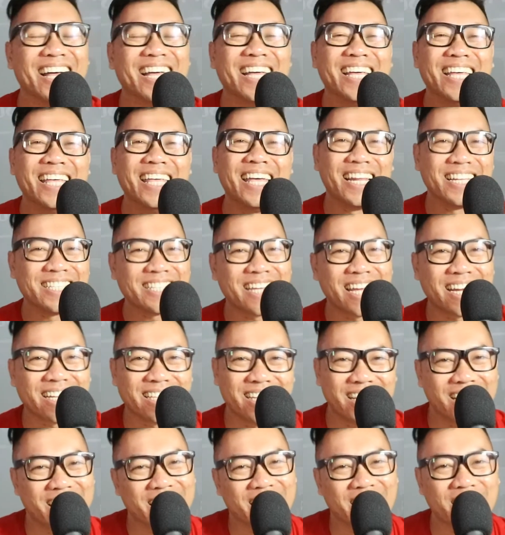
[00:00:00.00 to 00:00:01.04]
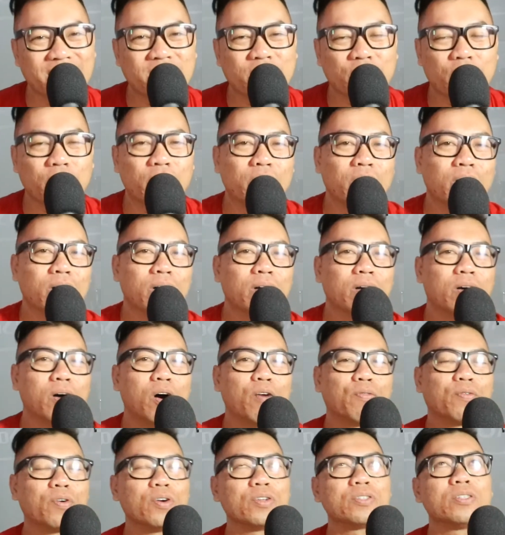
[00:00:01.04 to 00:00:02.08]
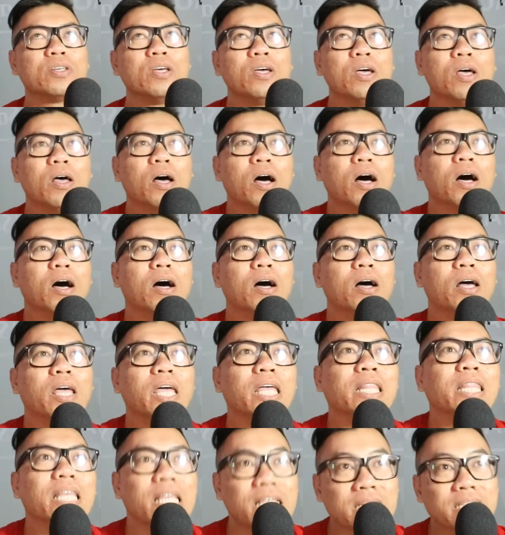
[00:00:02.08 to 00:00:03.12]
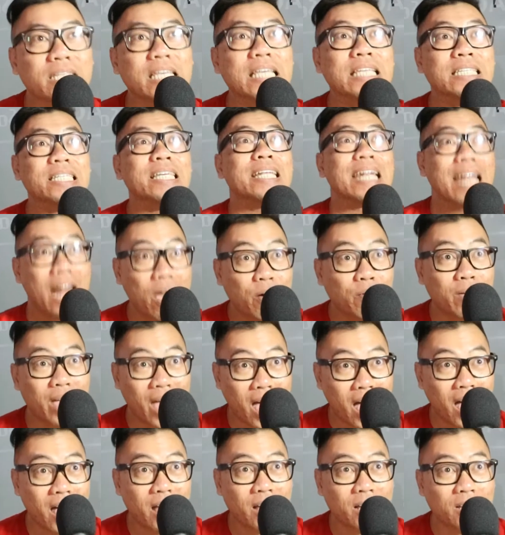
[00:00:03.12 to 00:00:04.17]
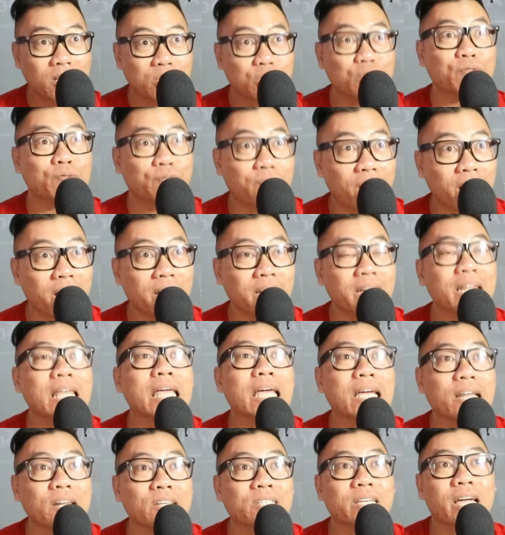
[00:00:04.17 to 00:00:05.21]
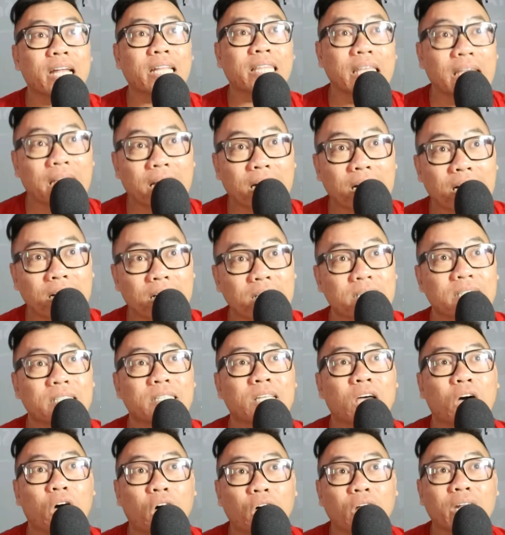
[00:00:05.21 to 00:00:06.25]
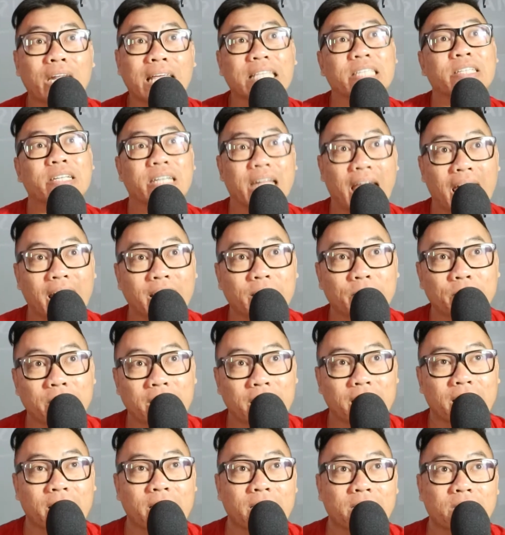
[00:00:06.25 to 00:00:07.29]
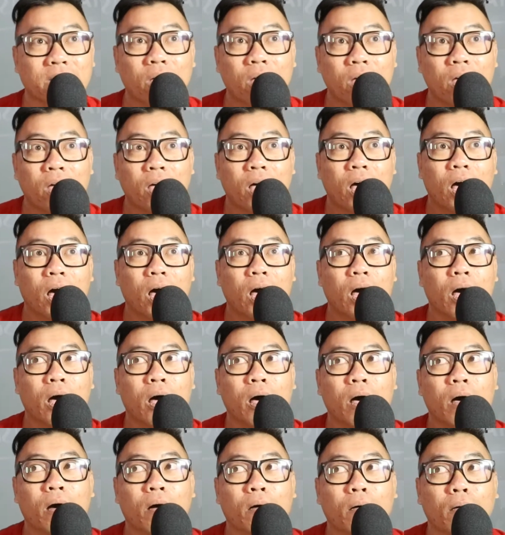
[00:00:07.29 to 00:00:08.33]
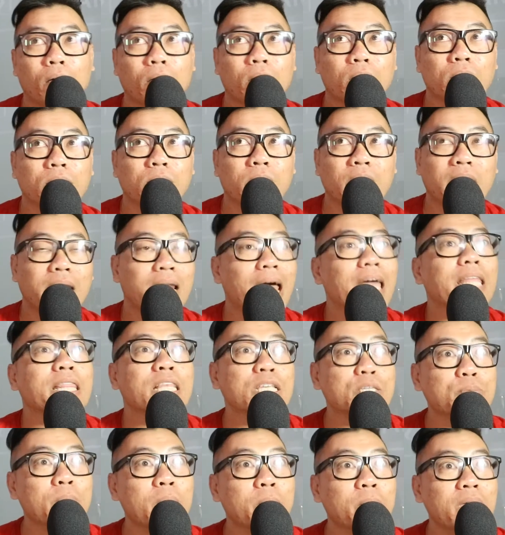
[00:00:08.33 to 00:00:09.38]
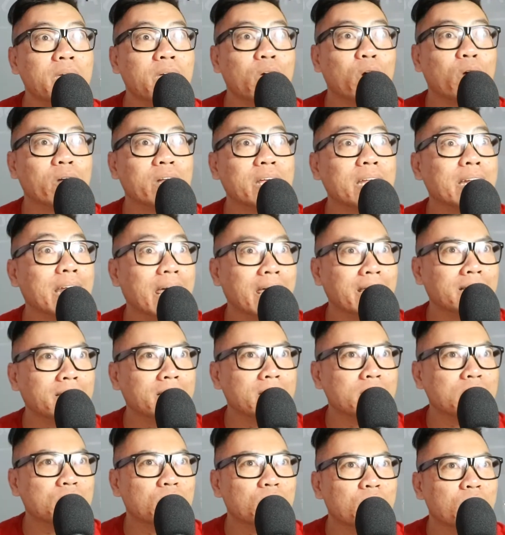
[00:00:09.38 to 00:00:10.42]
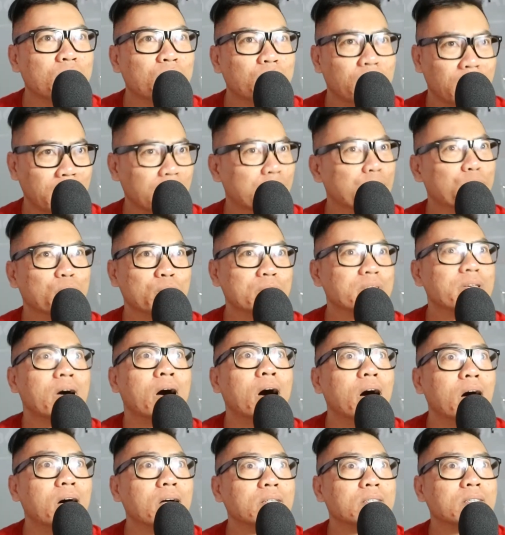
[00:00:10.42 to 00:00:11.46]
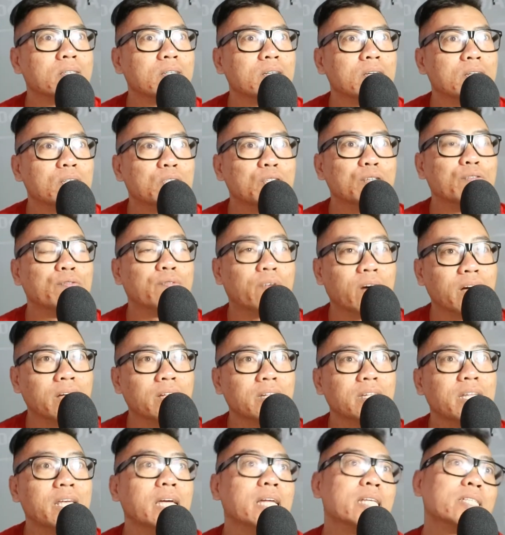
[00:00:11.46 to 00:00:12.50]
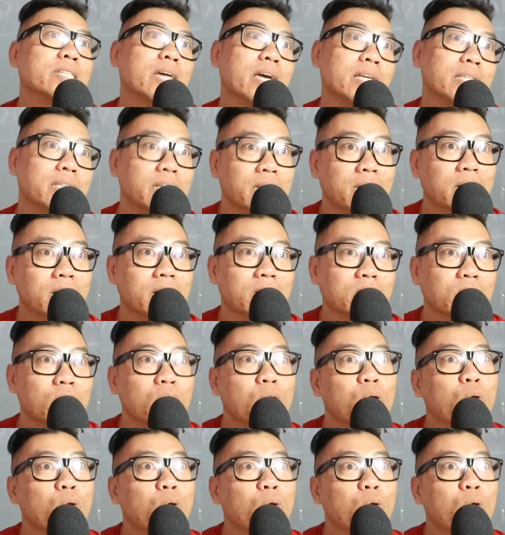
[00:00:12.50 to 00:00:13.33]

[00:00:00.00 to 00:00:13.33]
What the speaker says: English articles. Of course, it is easy now, to find English articles on internet because in 90s maybe or in 80s, it was hard to find the English articles.